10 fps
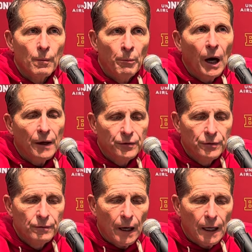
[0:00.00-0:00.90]
but
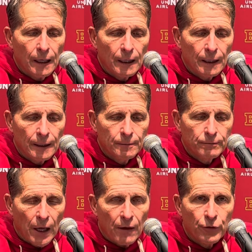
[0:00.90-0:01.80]
they
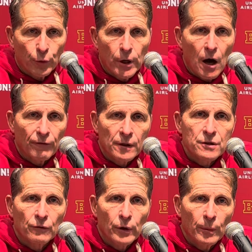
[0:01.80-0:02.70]
had 3
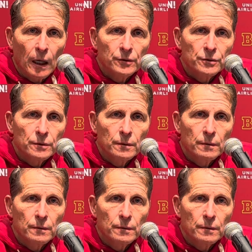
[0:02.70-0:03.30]
offensive rebounds.